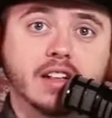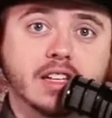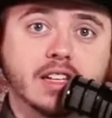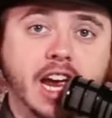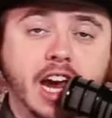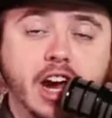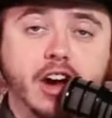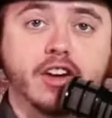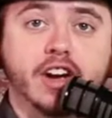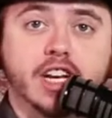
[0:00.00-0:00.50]

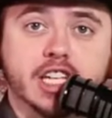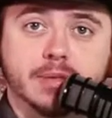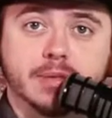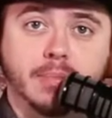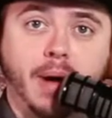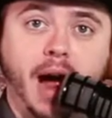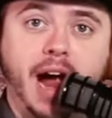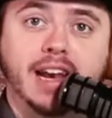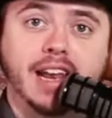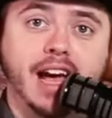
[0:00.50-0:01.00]
terrorists
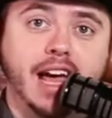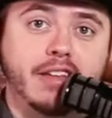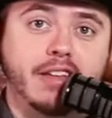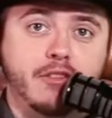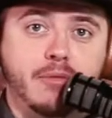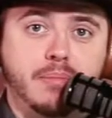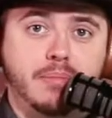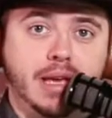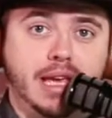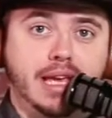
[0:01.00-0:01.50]
might not
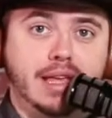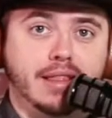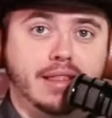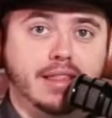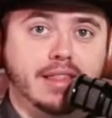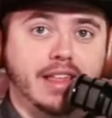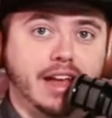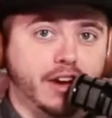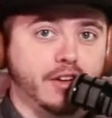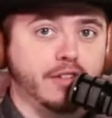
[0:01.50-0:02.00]
even be
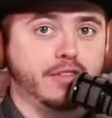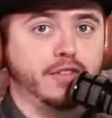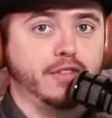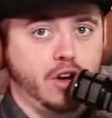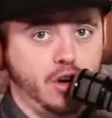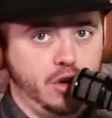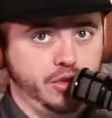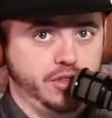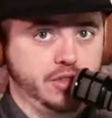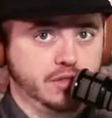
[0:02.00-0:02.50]
their
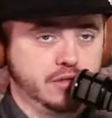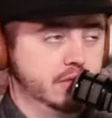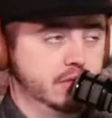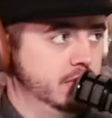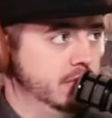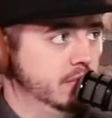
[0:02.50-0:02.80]
fault.